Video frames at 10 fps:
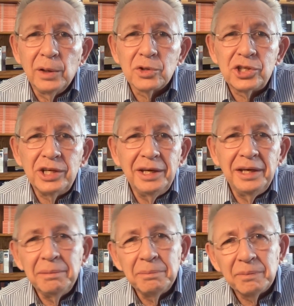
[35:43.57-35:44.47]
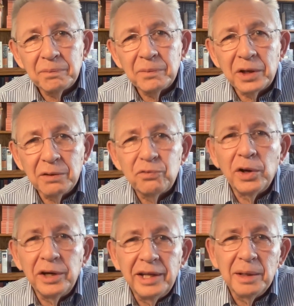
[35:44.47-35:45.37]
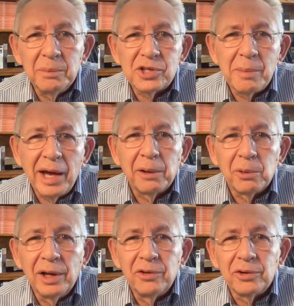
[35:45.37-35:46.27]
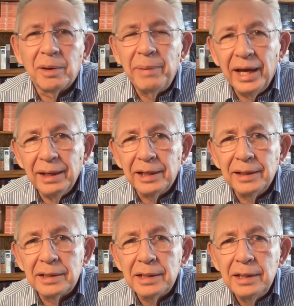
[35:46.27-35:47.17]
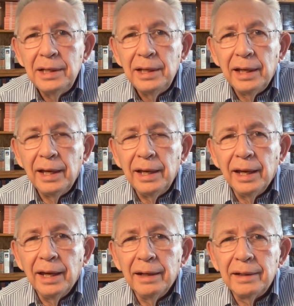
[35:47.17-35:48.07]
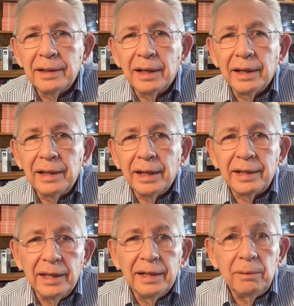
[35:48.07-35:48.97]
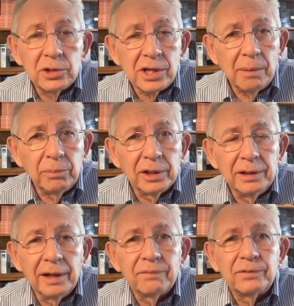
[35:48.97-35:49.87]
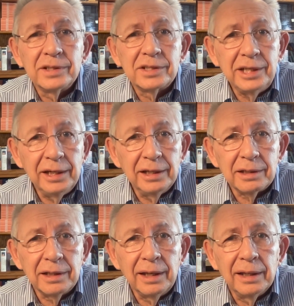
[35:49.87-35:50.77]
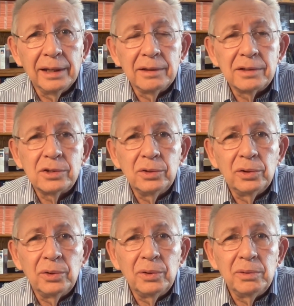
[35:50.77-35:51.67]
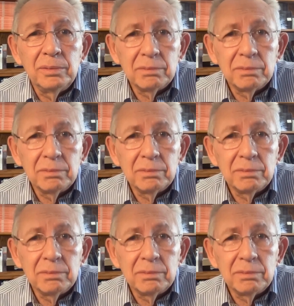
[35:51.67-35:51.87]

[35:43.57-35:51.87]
she confronted him somehow or other about it. And again, he was humble enough to see it and to